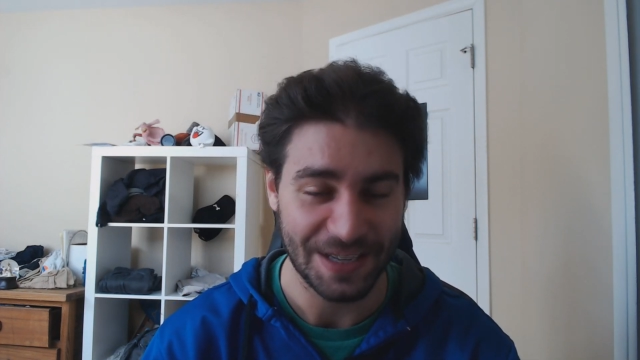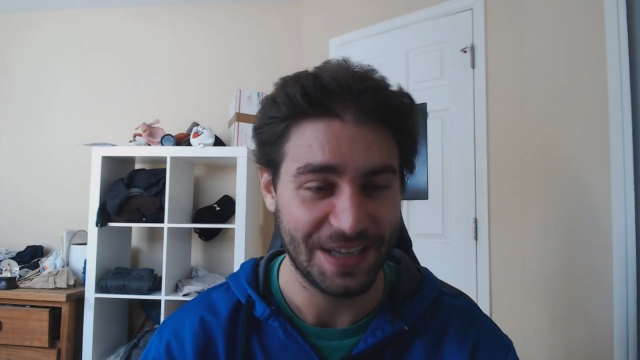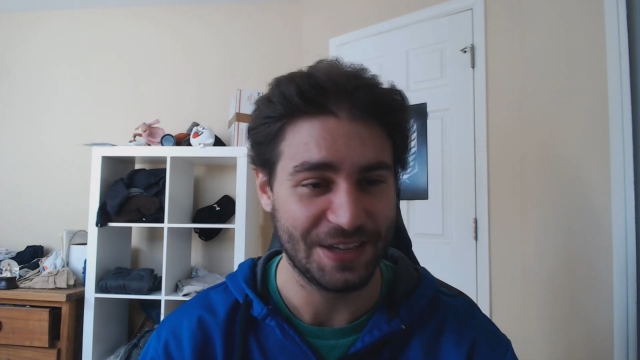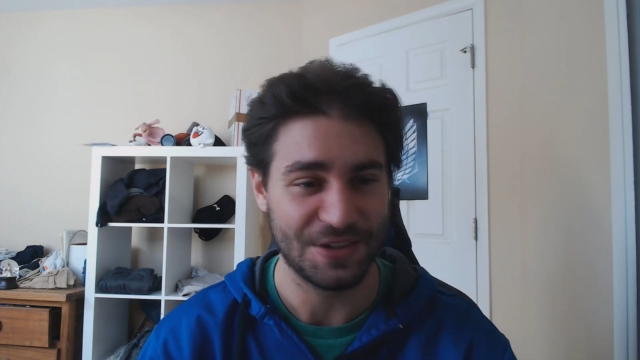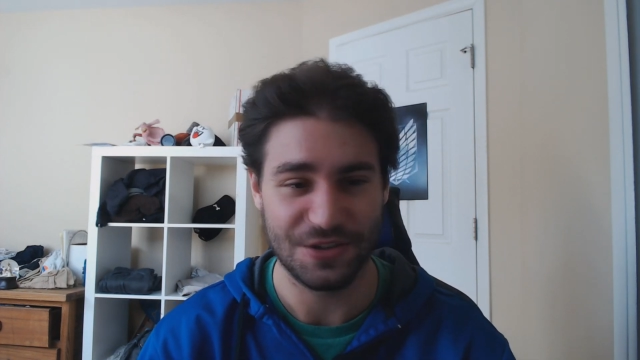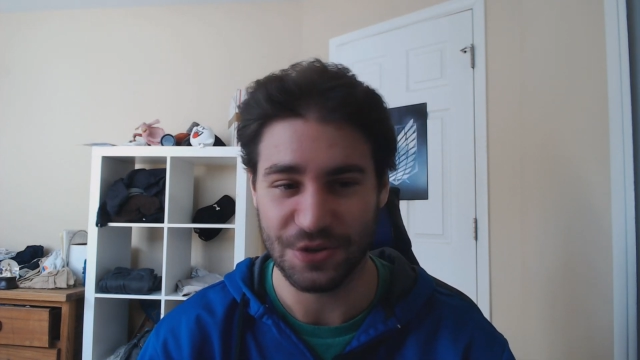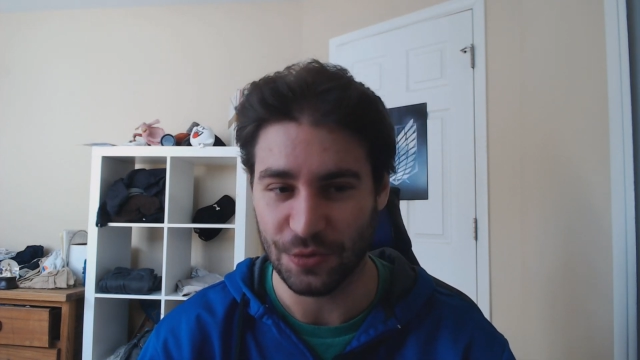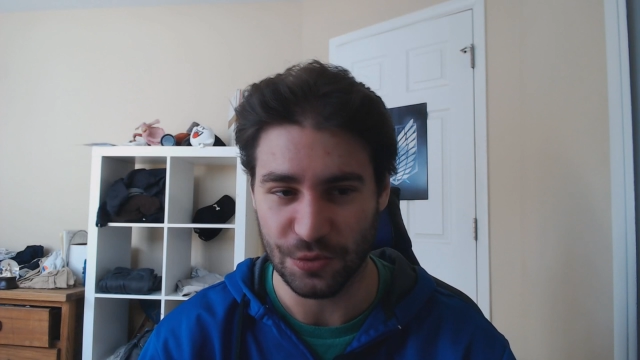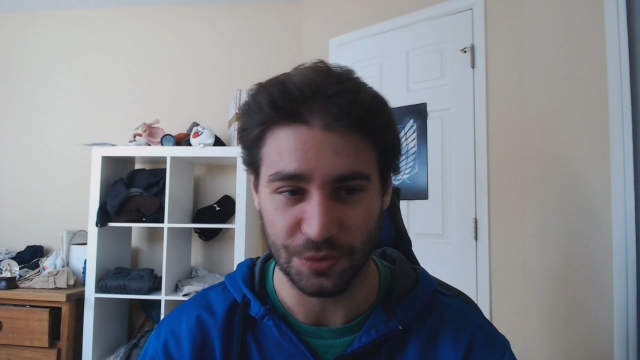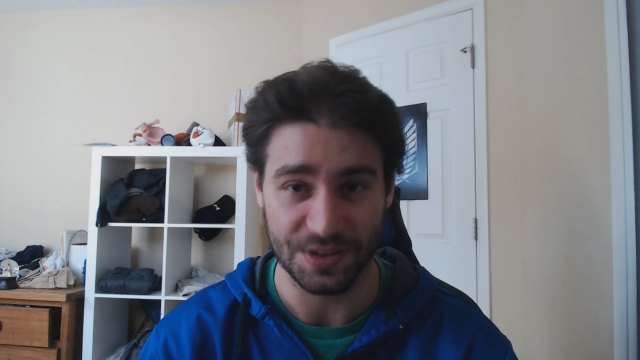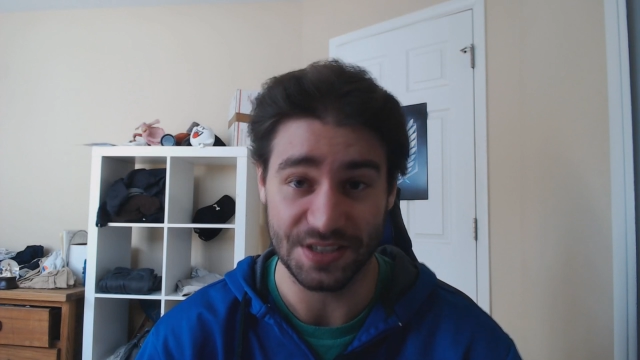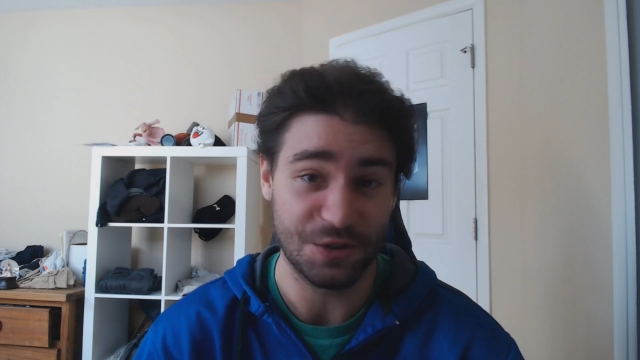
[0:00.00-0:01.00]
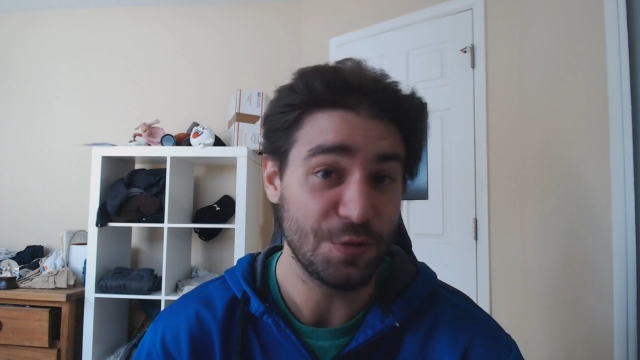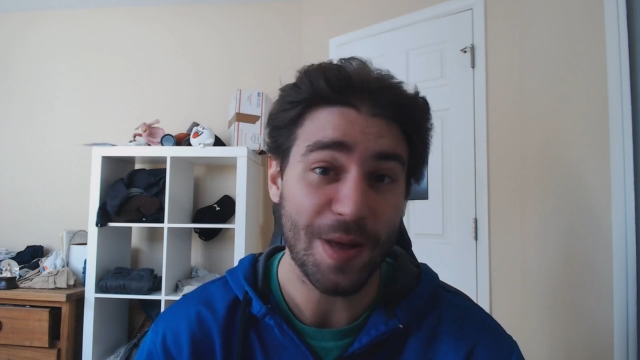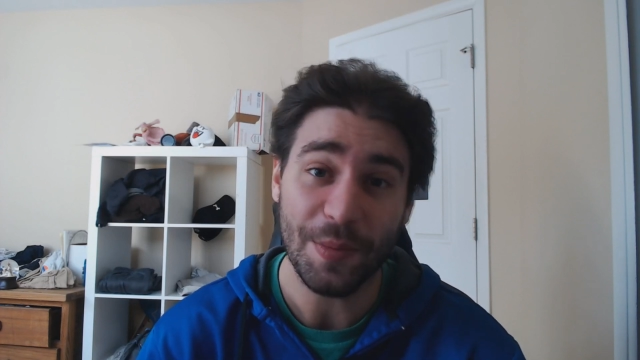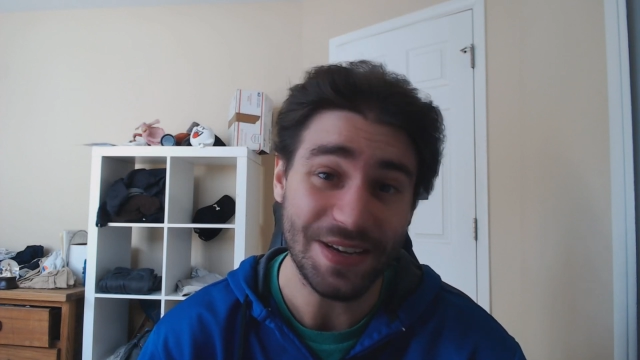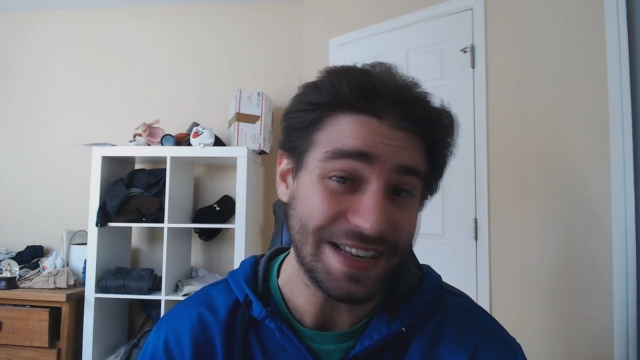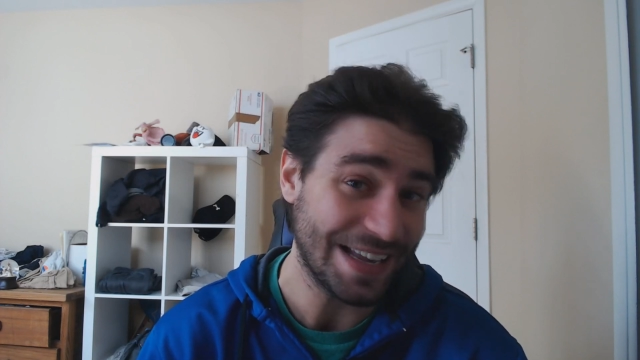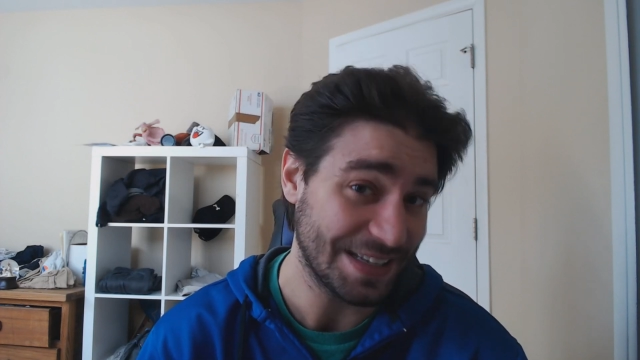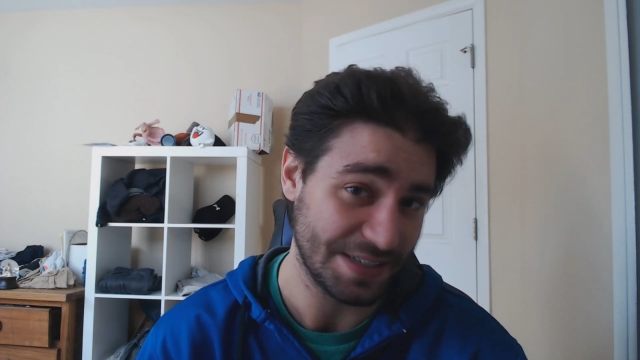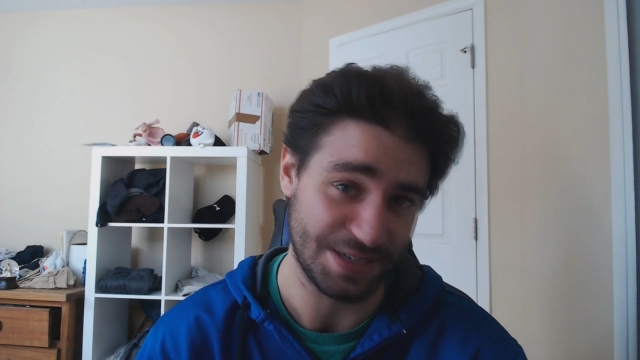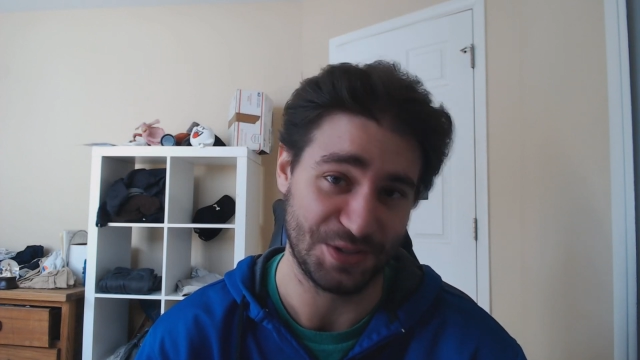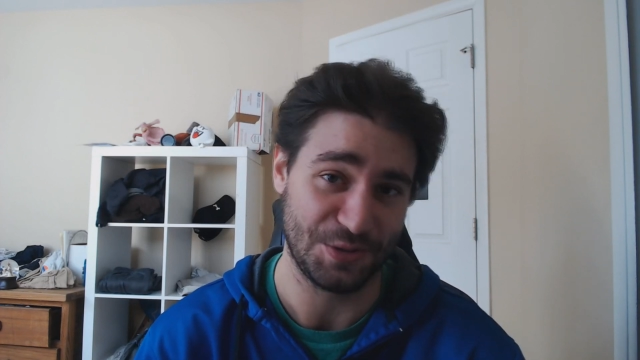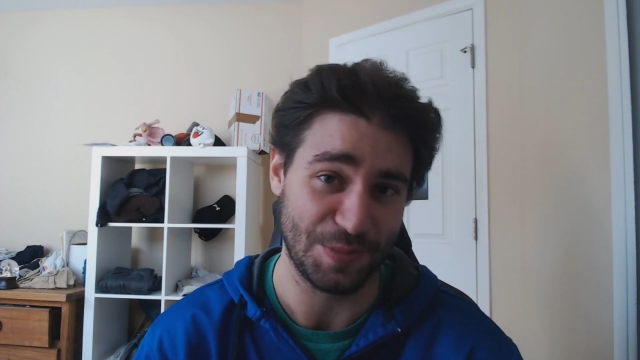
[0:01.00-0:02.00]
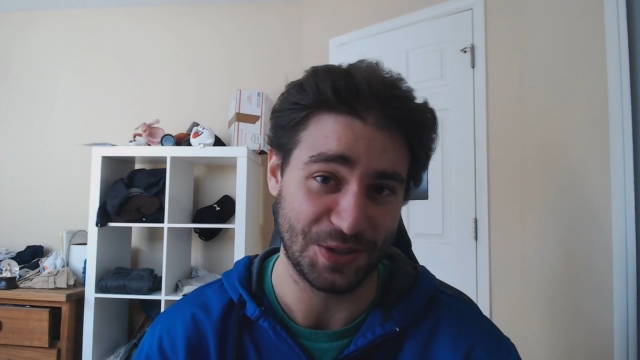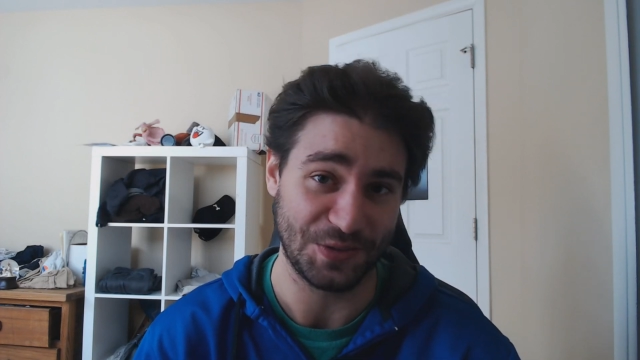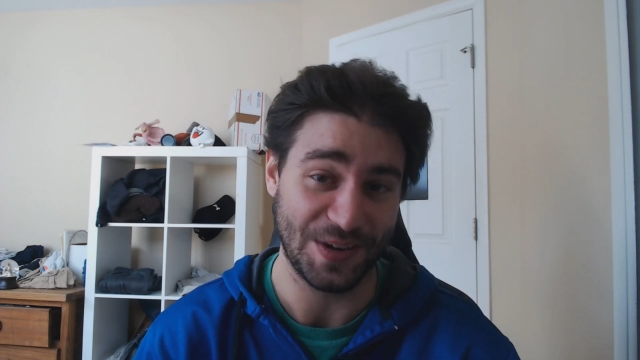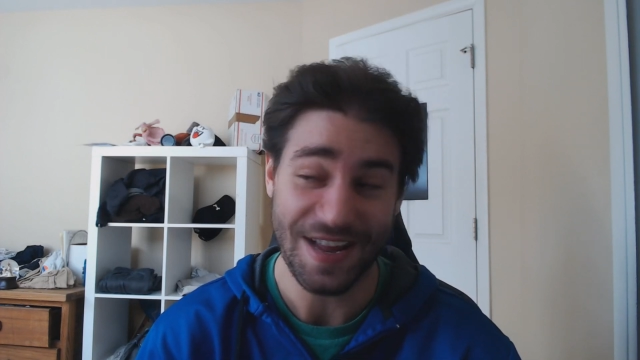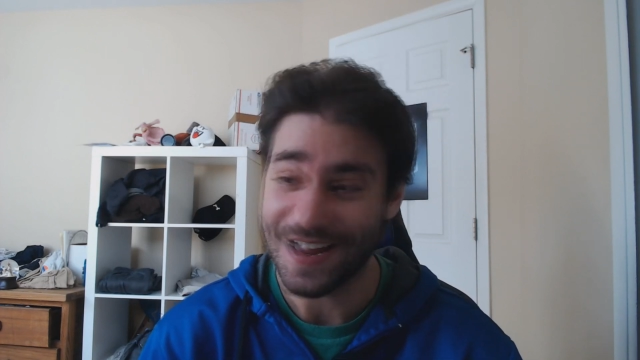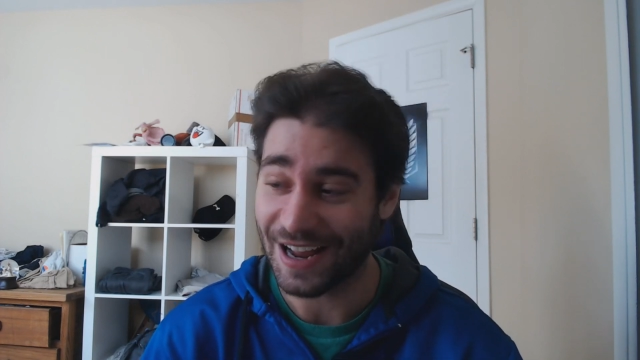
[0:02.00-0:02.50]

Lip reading: It's so cool to see. Too bad we didn't get to see too much of it.